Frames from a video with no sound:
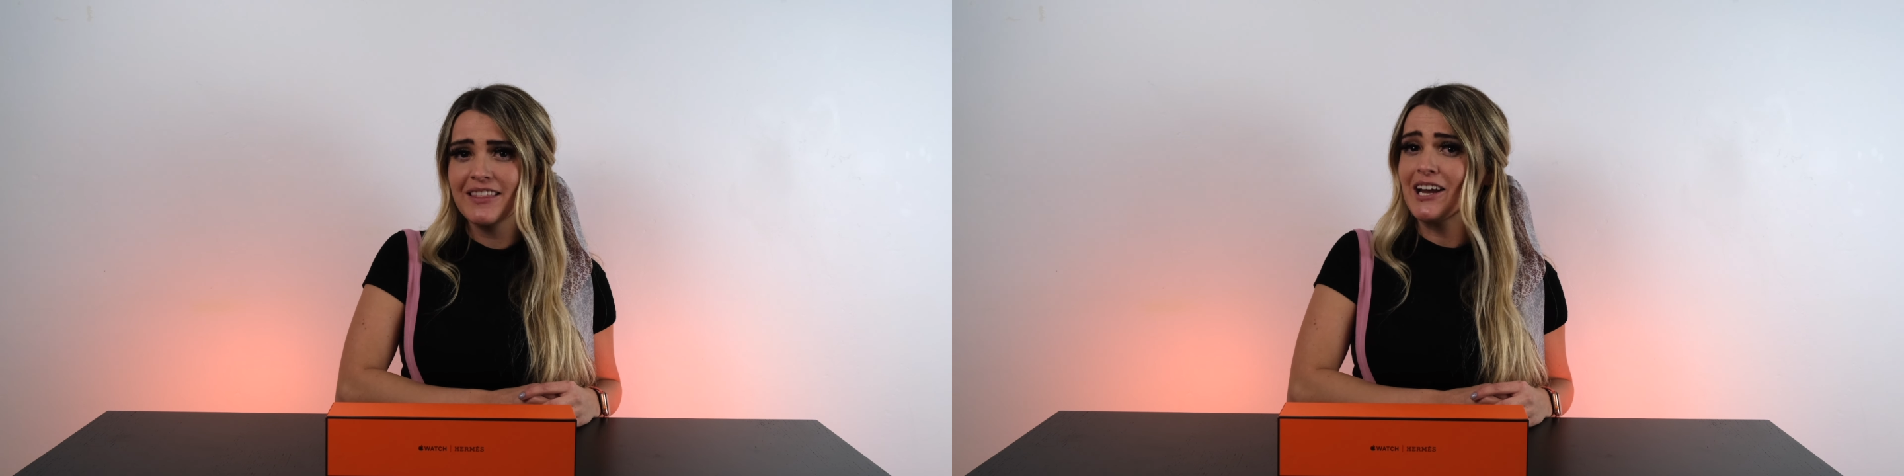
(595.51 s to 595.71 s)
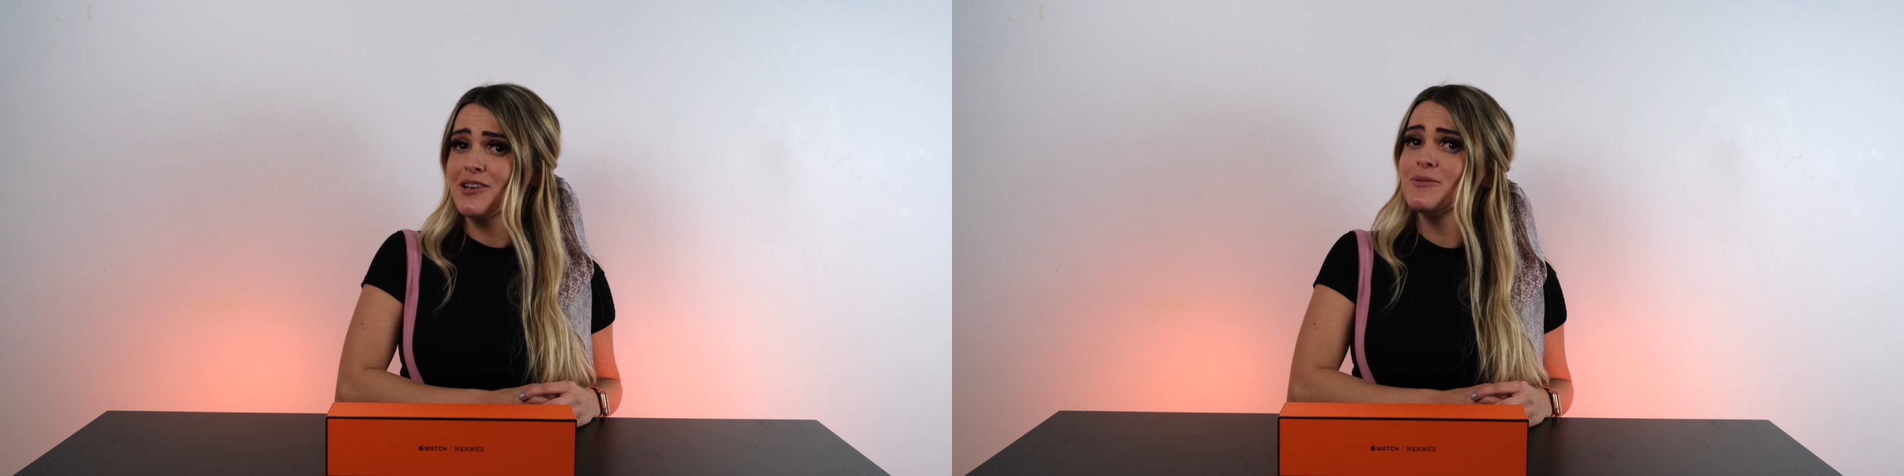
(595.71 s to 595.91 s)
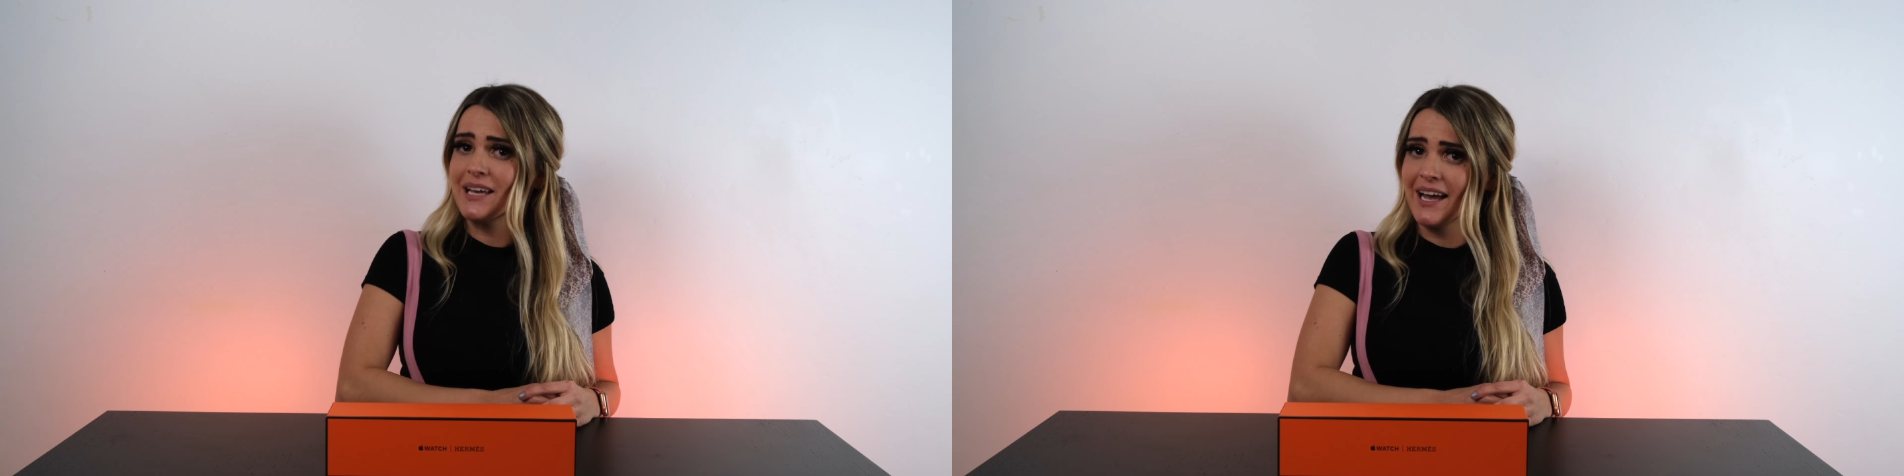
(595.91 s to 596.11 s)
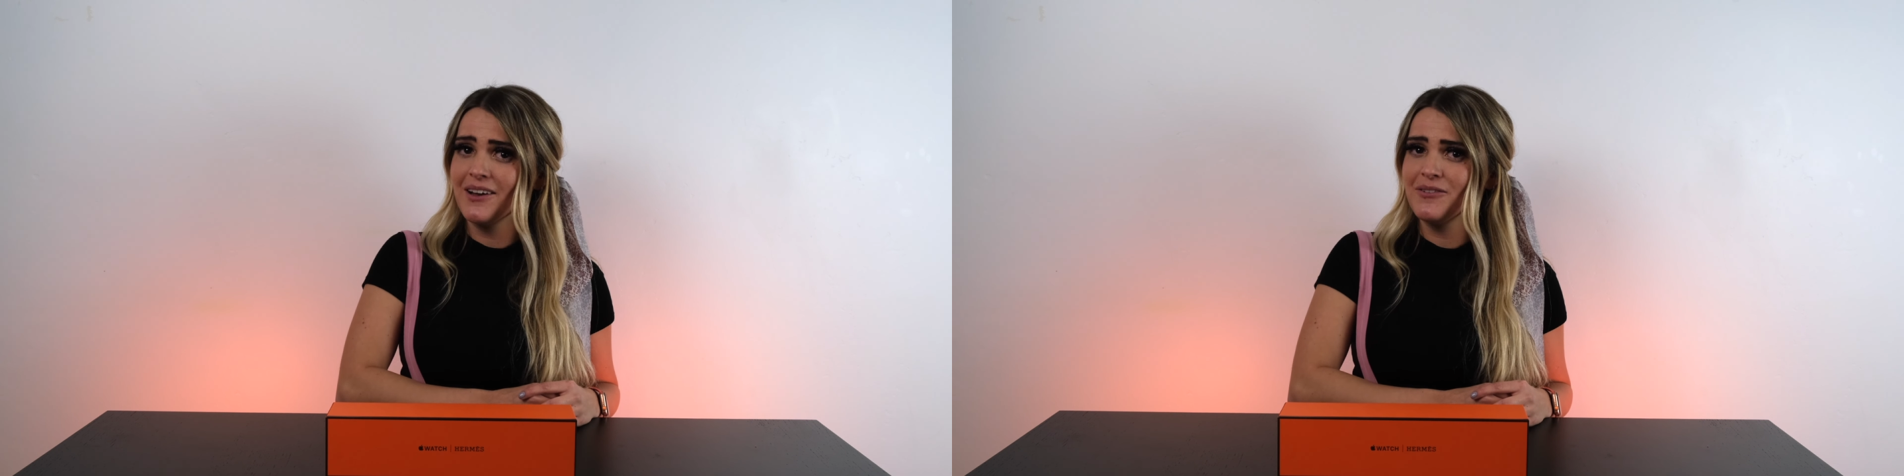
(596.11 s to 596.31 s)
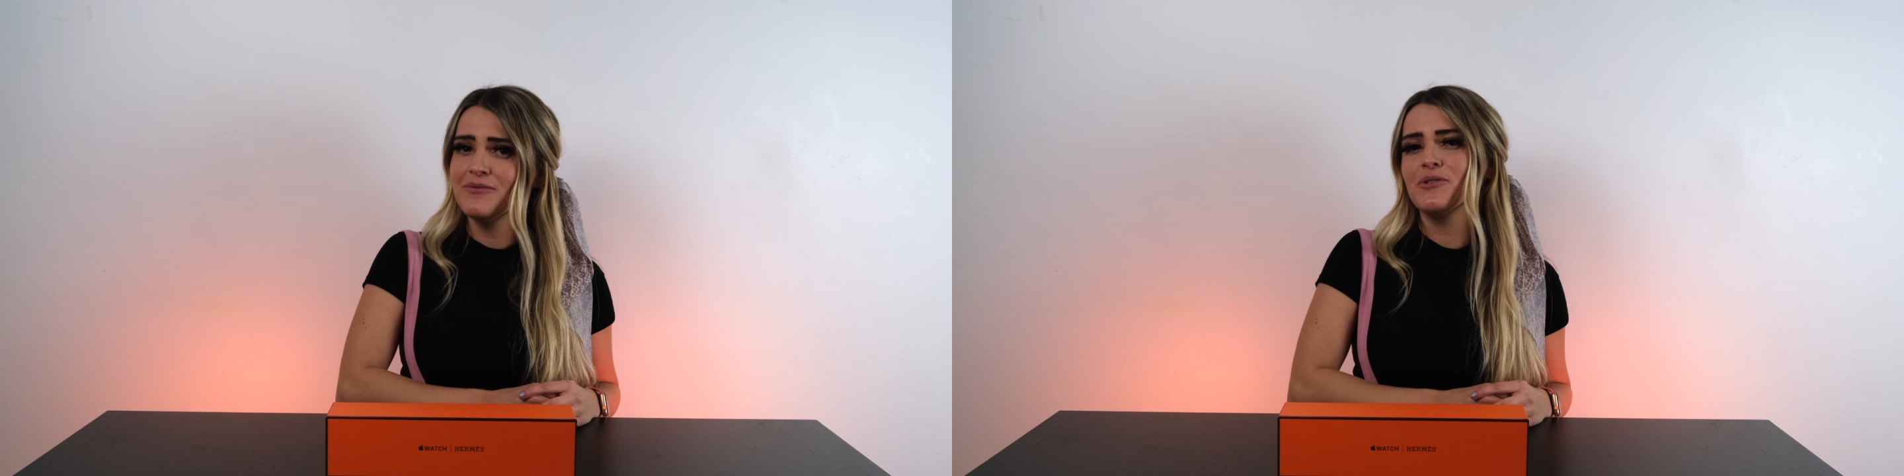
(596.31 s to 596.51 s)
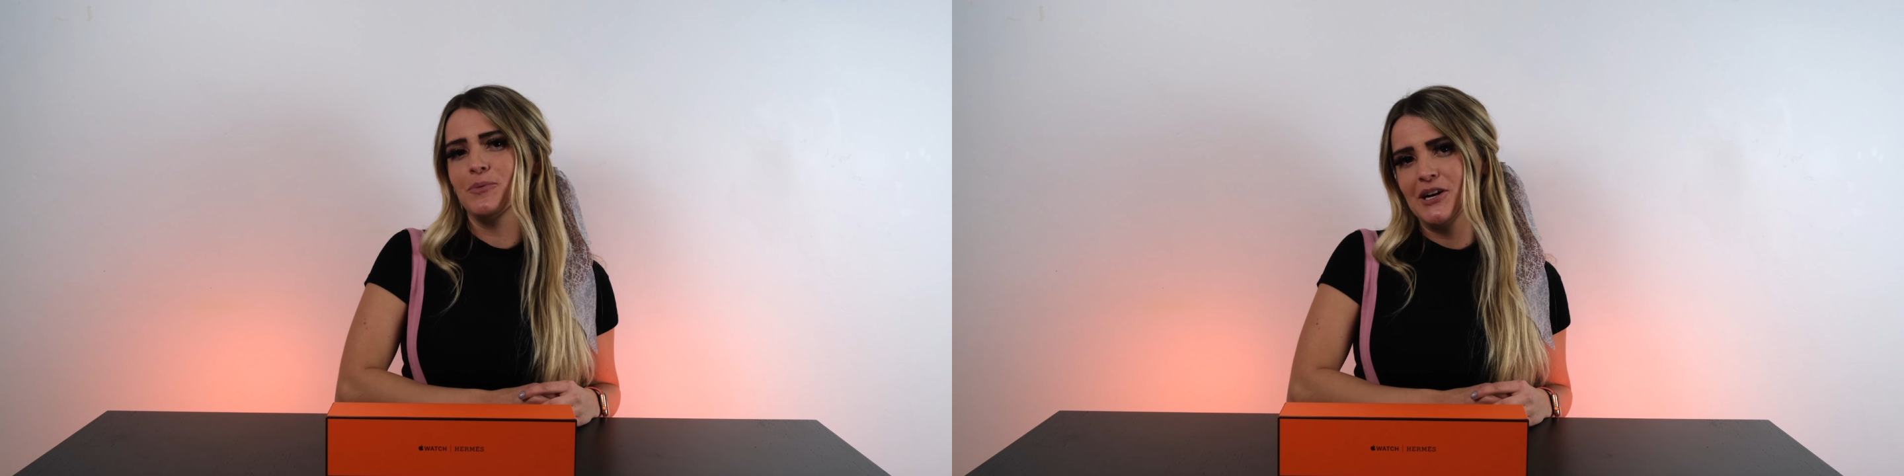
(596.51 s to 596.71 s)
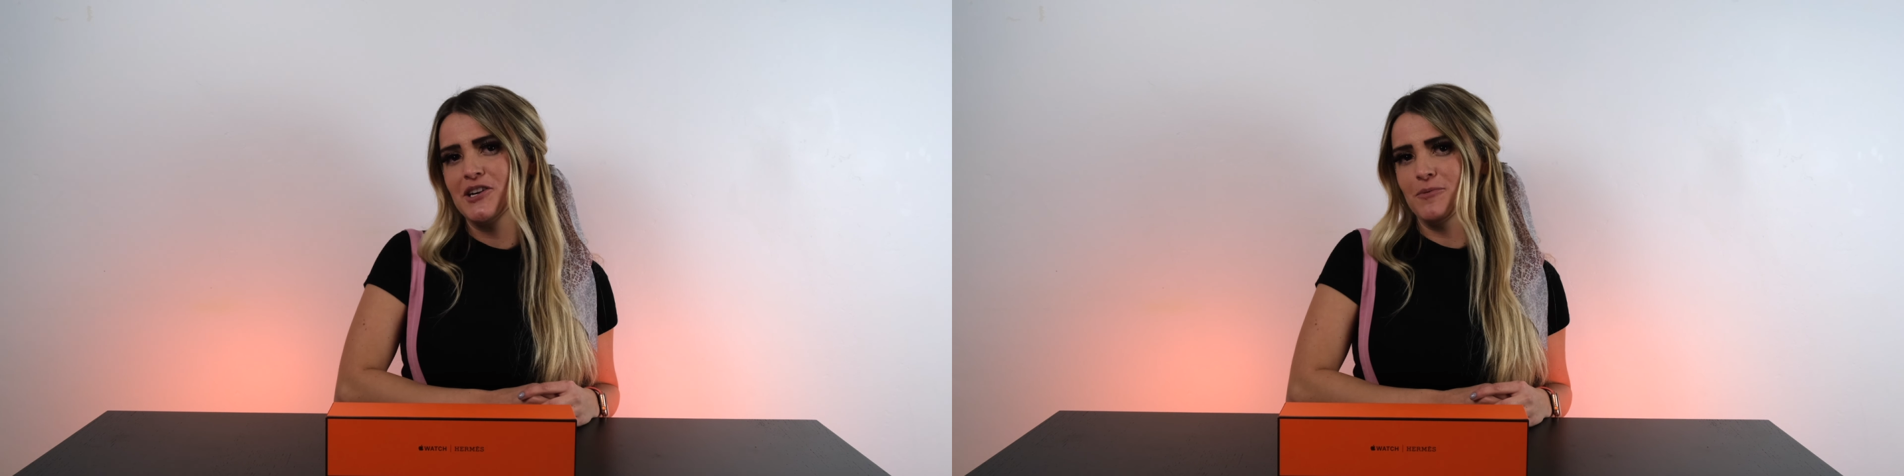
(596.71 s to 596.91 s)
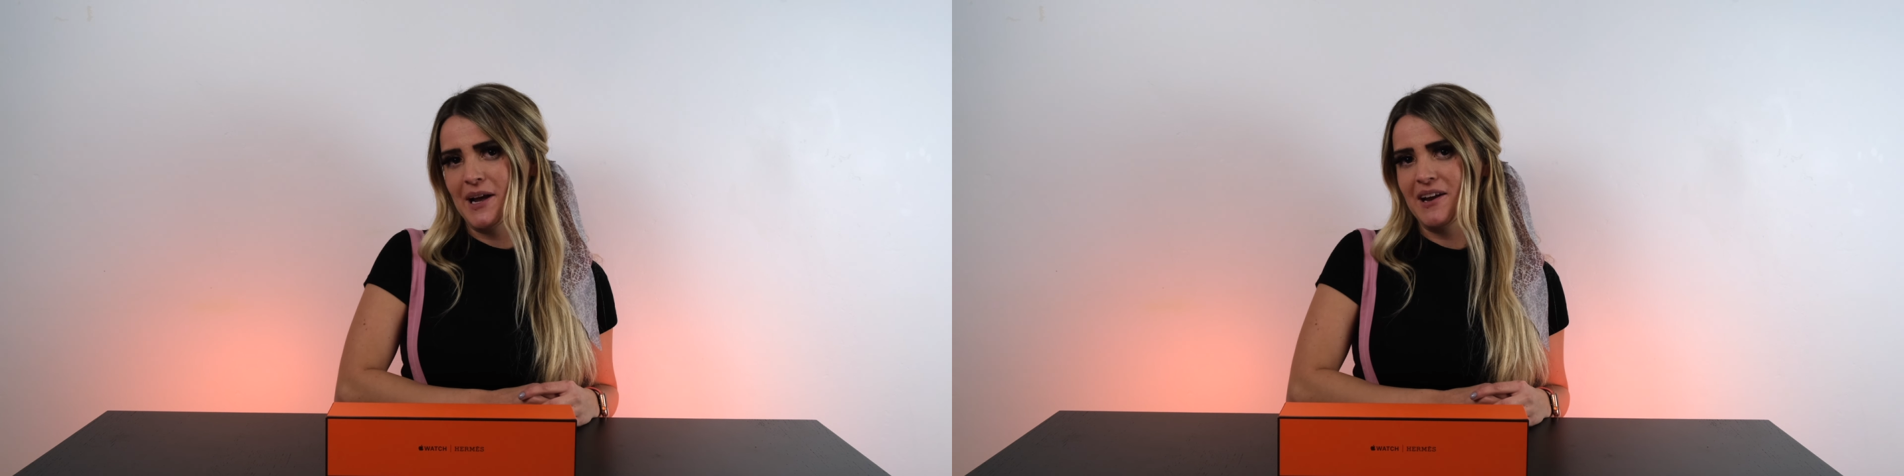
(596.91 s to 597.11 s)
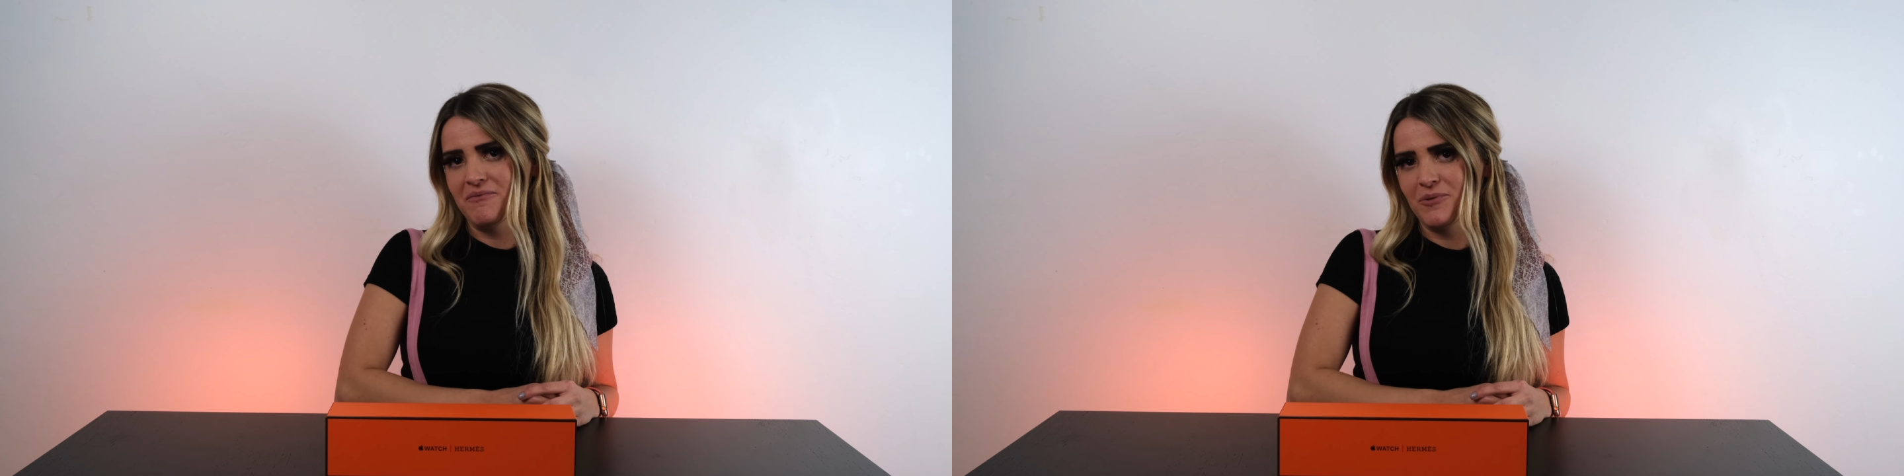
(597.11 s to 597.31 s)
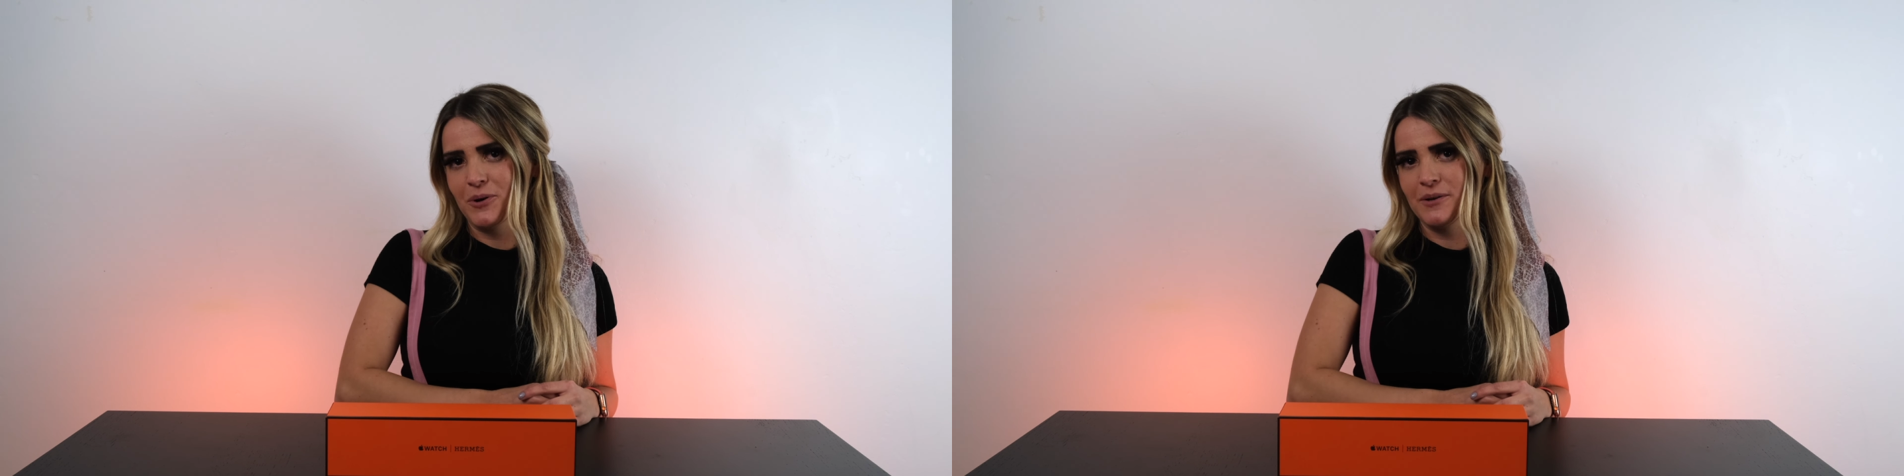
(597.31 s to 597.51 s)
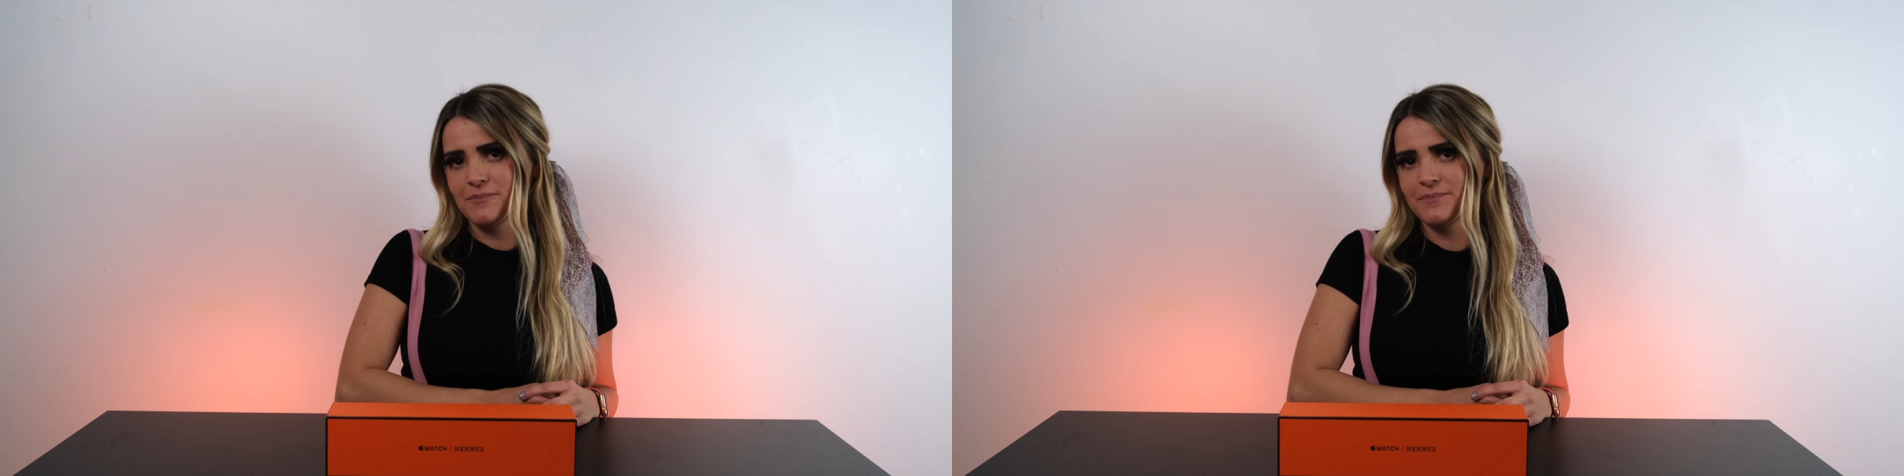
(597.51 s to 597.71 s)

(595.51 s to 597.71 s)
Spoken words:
that you get for what you're paying for.